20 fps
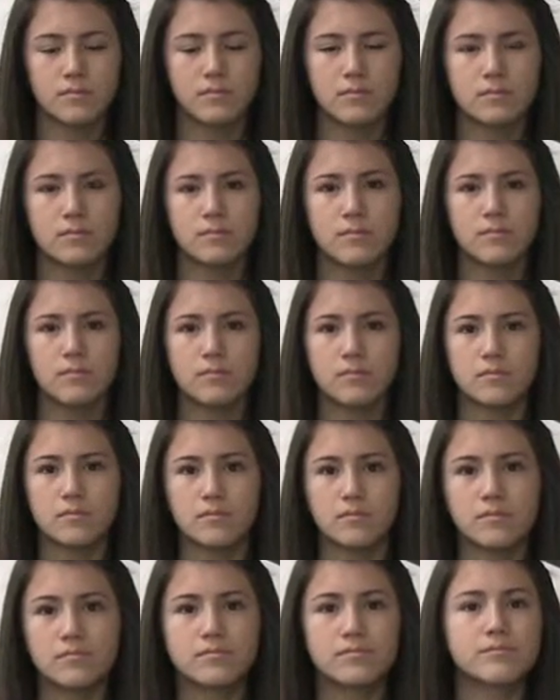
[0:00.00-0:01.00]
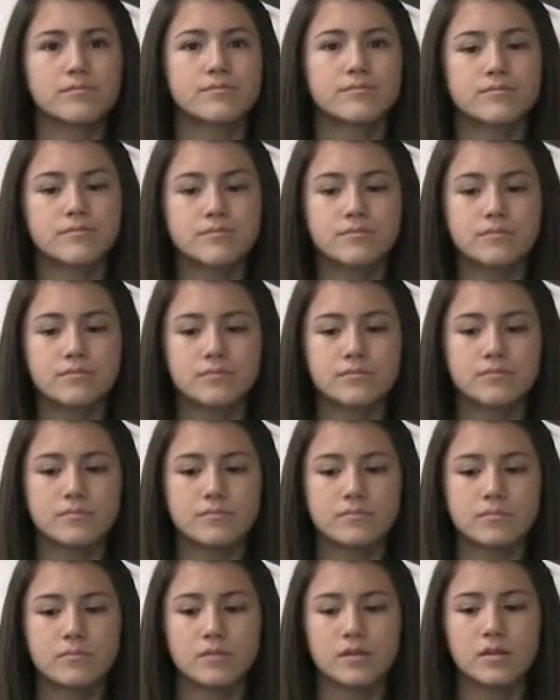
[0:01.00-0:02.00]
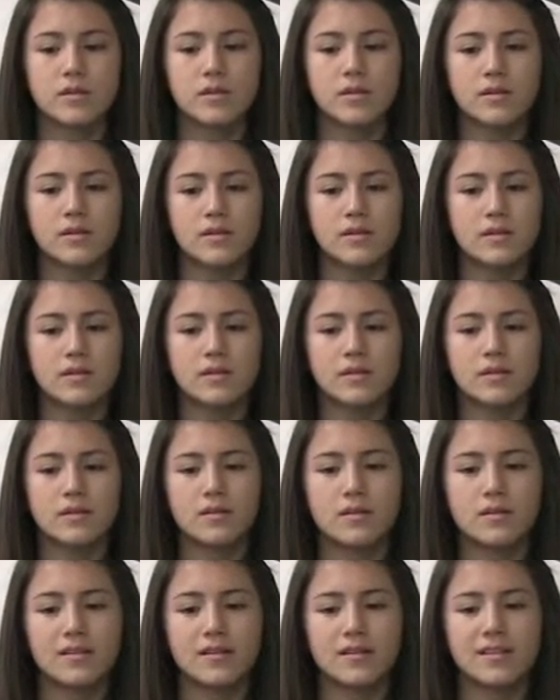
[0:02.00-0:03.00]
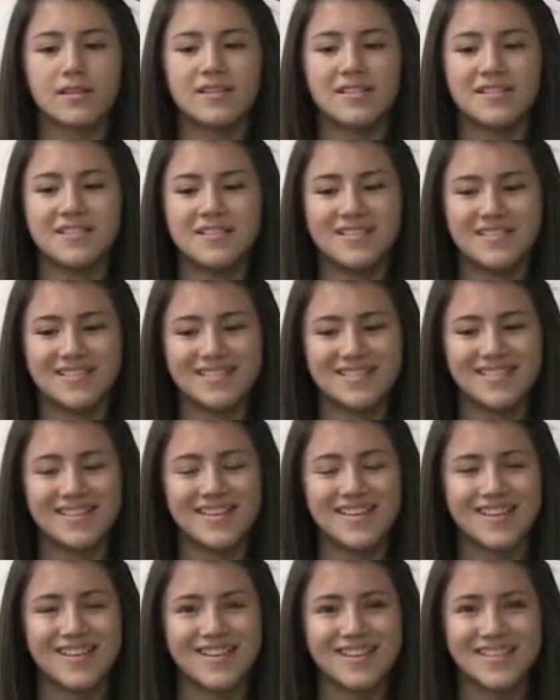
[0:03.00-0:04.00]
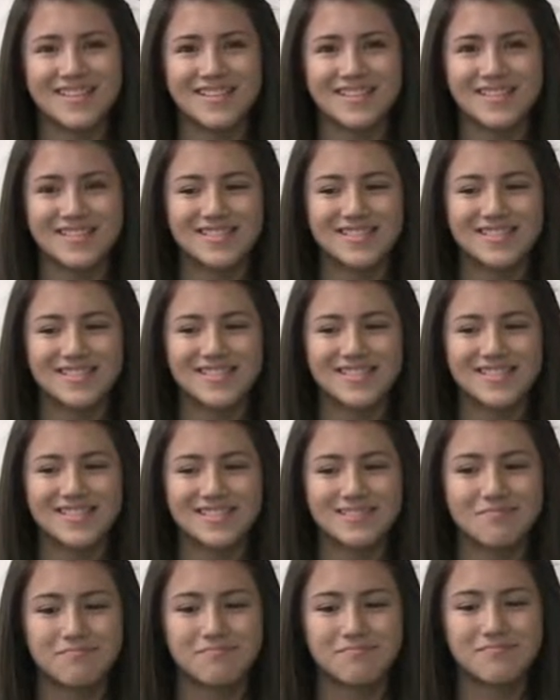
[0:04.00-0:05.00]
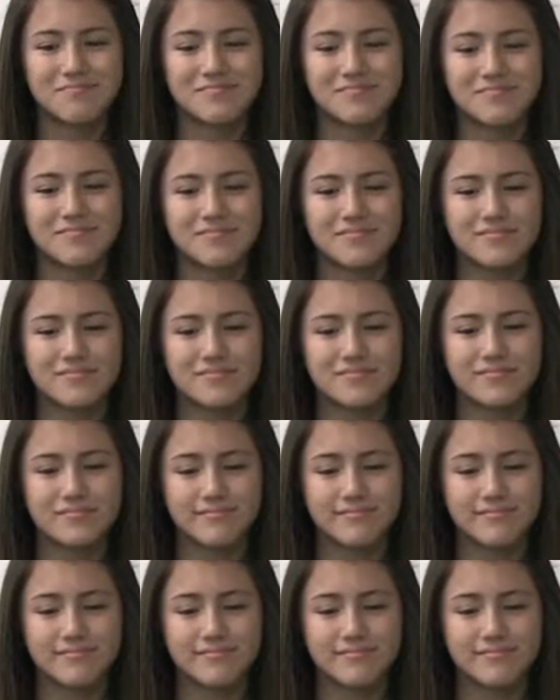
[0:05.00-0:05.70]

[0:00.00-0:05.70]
No words are spoken by the person on screen.